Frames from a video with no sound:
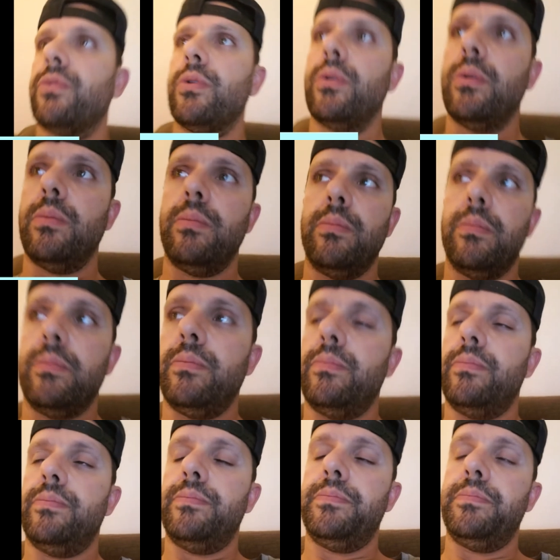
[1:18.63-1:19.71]
from
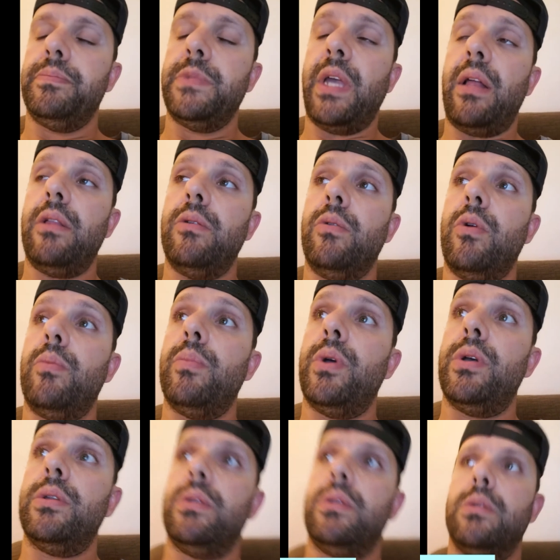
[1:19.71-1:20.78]
Cali Grown
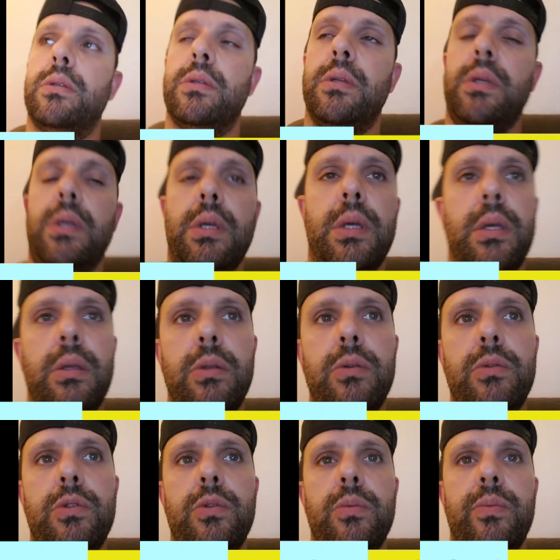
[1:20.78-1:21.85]
Buds
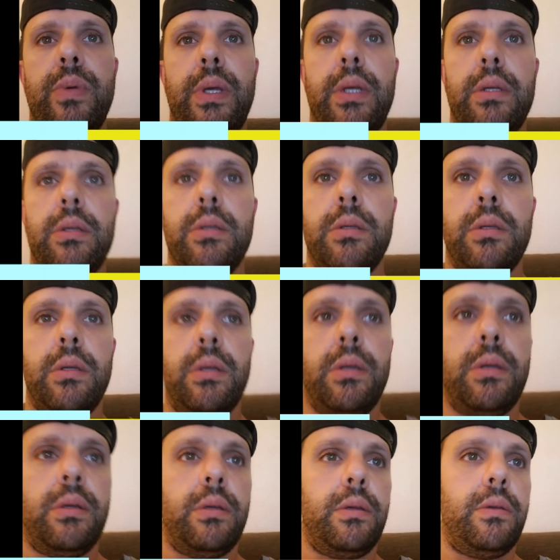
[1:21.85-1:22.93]
YouTube page,
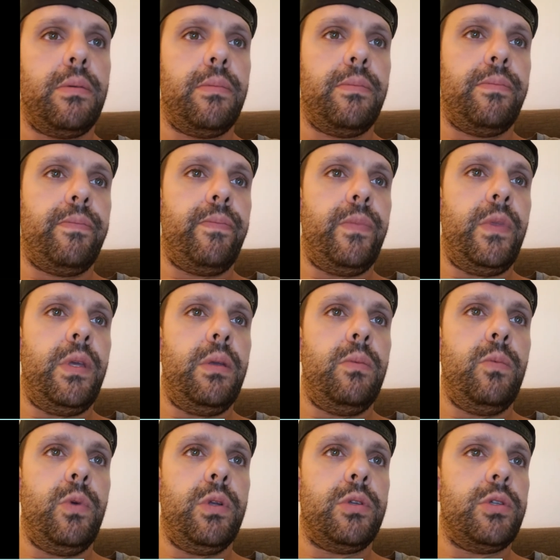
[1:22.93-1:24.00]

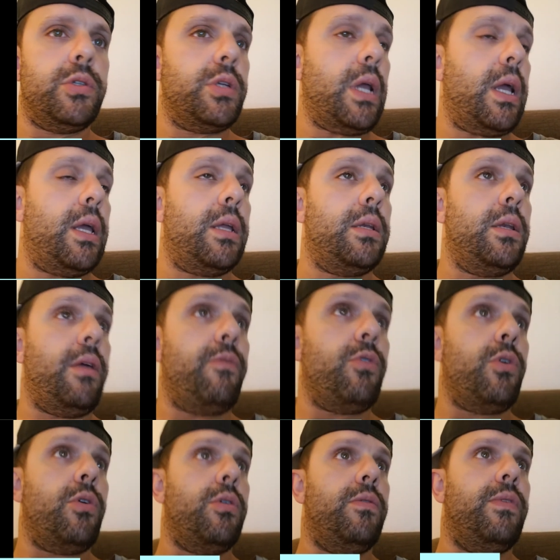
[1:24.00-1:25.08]
in which I had never
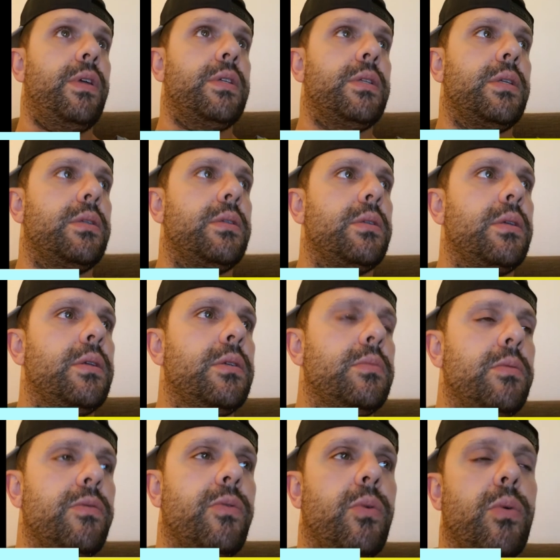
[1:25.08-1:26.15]
heard of SSTs
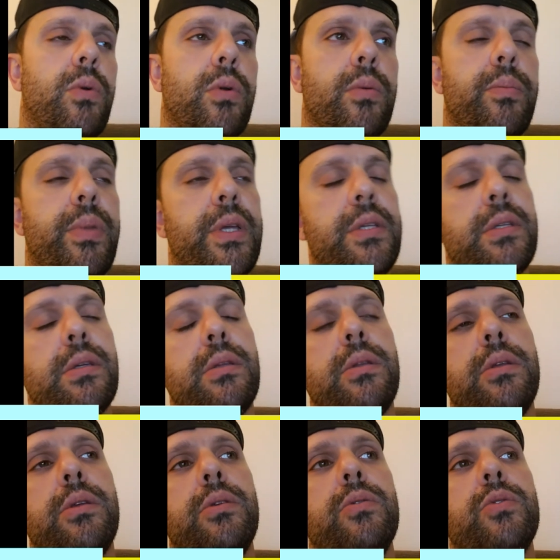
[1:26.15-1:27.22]
before.
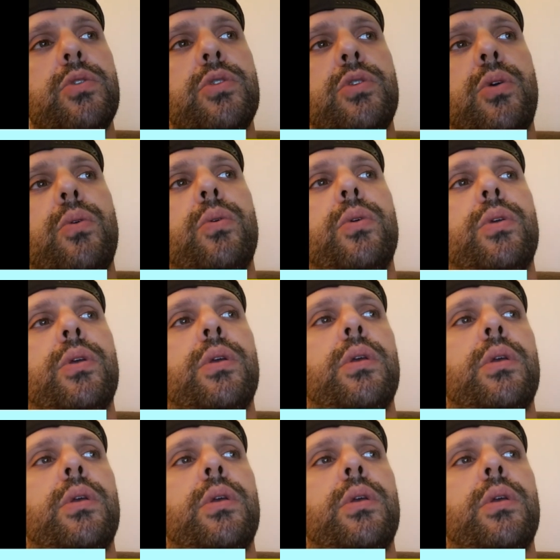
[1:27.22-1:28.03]
Basically, you soak